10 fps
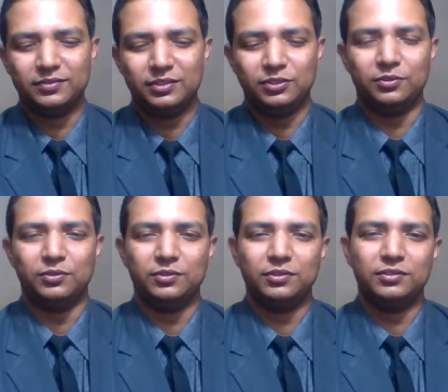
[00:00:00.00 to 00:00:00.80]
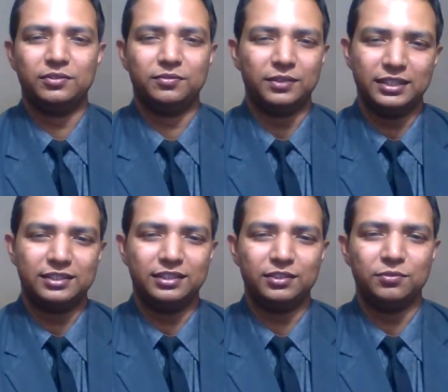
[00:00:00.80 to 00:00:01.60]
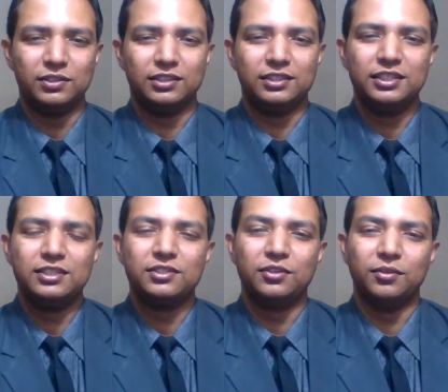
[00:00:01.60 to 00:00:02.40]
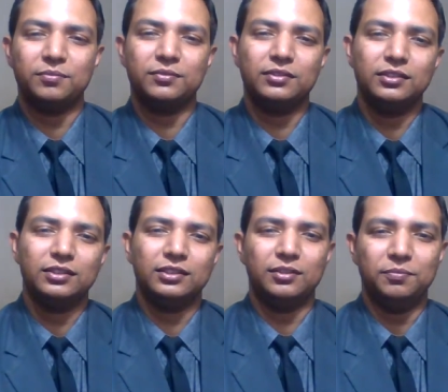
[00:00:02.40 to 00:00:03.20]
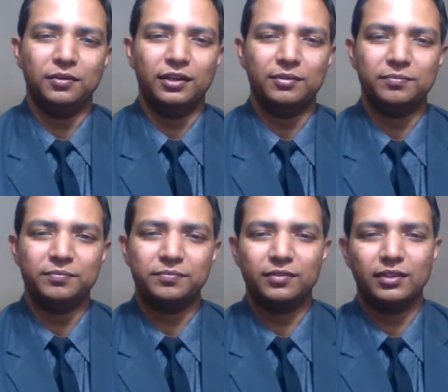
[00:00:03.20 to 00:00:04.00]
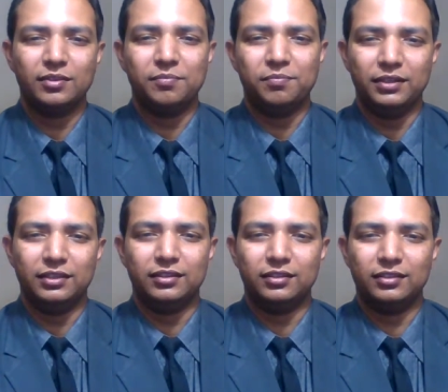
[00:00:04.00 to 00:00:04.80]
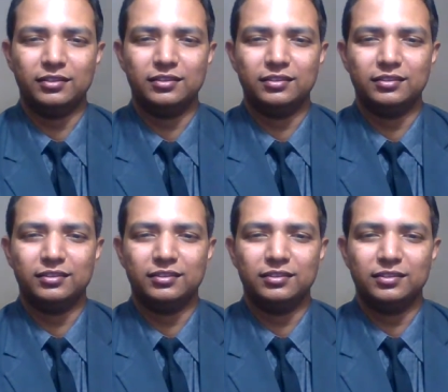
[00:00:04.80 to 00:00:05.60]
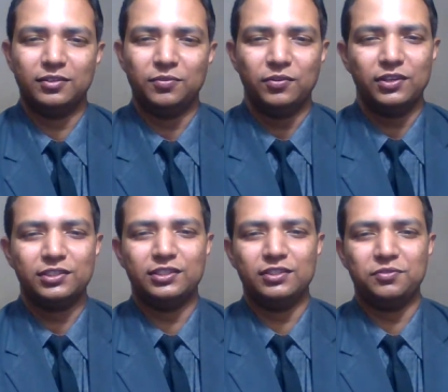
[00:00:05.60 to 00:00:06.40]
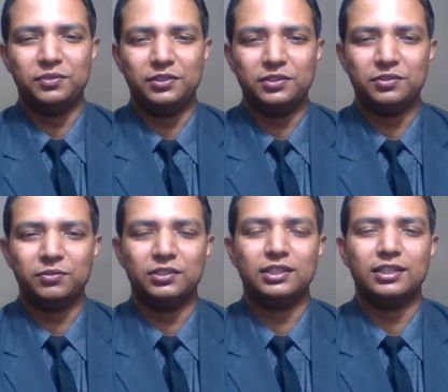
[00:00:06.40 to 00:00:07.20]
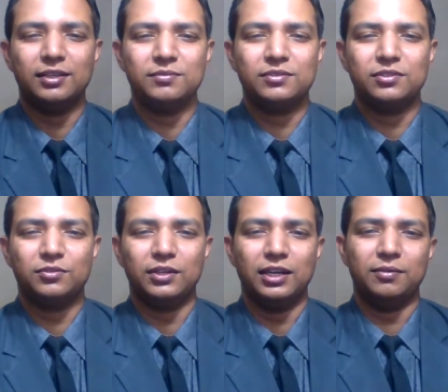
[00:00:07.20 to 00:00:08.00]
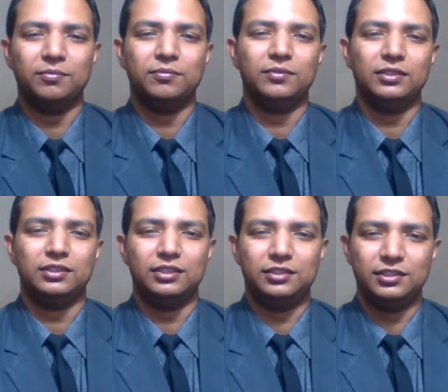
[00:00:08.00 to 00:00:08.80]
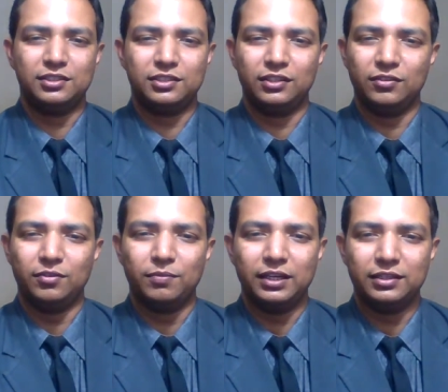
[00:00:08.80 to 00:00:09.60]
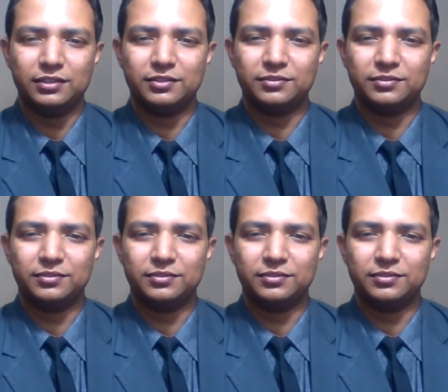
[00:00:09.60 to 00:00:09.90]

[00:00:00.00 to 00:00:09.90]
So friends, this was the gist of the poem Mirror. Watch this video 2-3 times to have the gist in your mind.